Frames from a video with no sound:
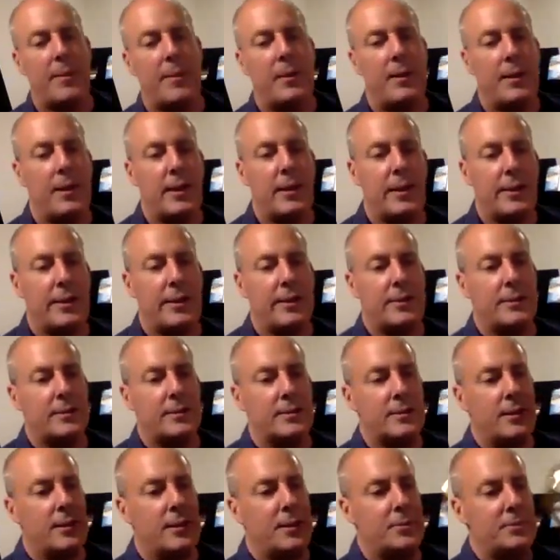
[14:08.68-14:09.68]
And
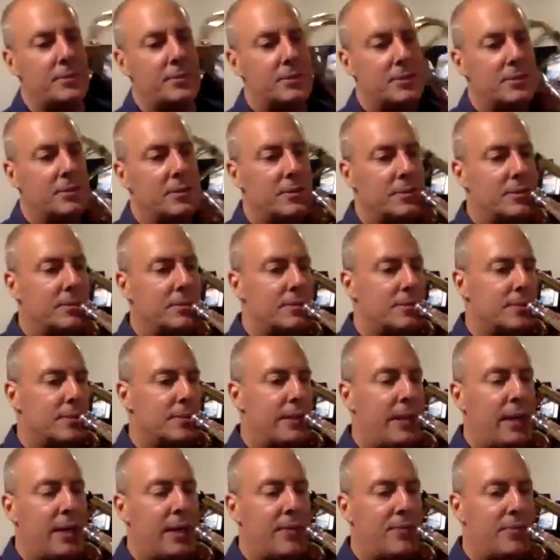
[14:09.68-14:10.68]
up to
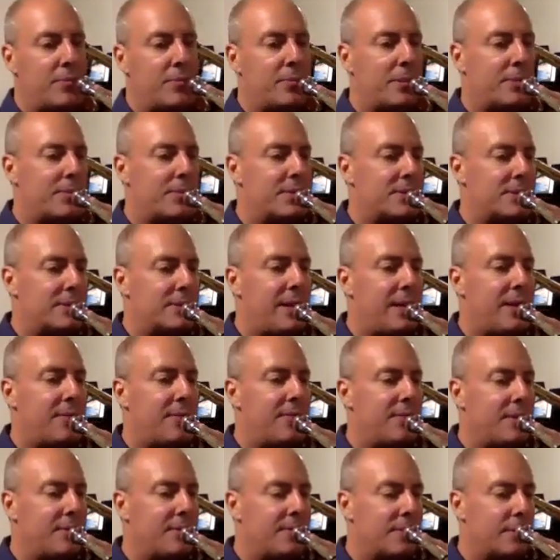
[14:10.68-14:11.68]
F above the staff
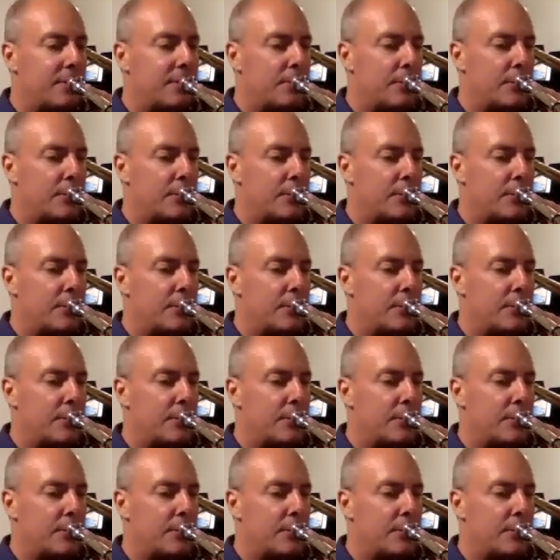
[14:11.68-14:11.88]
even.